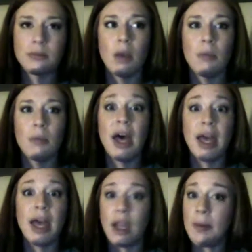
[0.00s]
I mean, if you all
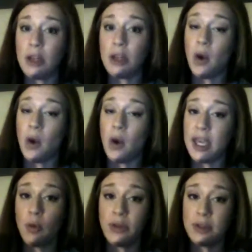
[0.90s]
hit Emerald, that's freaking
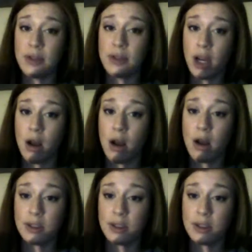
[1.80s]
awesome. Like,